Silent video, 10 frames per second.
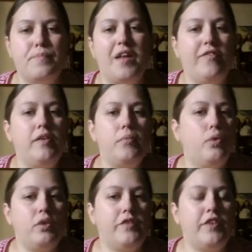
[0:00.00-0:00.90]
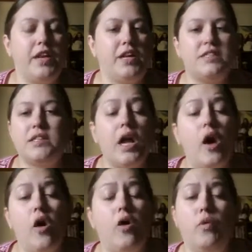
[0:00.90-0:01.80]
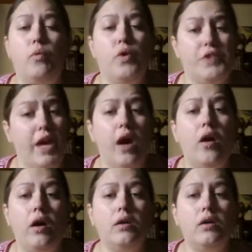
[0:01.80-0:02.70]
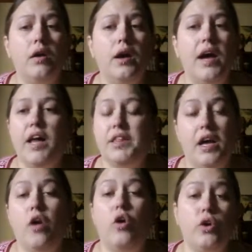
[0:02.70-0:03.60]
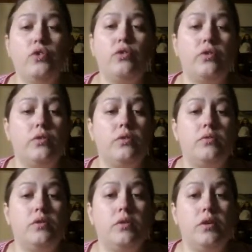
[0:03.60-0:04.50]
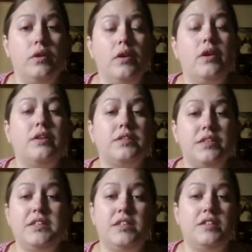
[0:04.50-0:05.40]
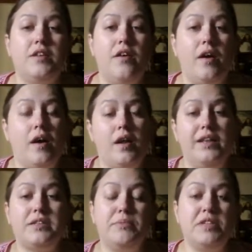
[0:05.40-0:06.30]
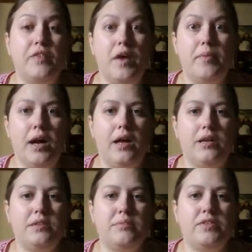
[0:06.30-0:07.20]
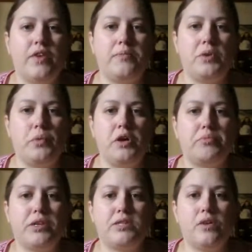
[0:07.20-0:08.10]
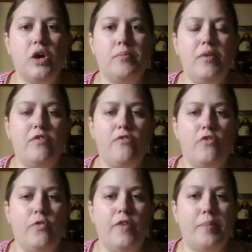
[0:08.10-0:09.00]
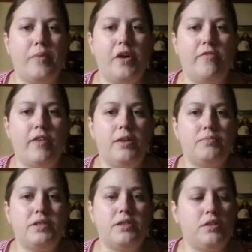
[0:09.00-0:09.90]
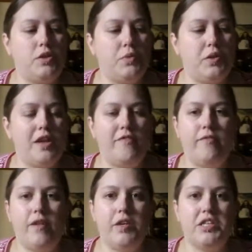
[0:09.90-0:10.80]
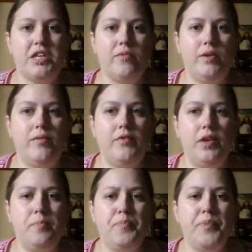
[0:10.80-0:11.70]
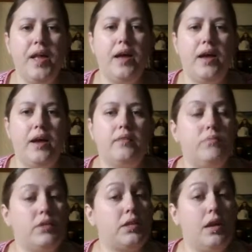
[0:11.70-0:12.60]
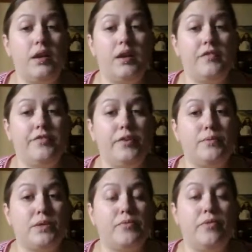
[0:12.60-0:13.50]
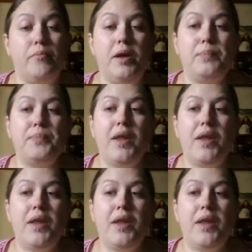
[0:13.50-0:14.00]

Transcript: Nothing more, nothing less. They are what they are, and they are good. So this is Little Miss Vape at littlemissvape.wordpress.com for Vampire Vapes, doing their very cherry review, and it's getting another thumbs up from me.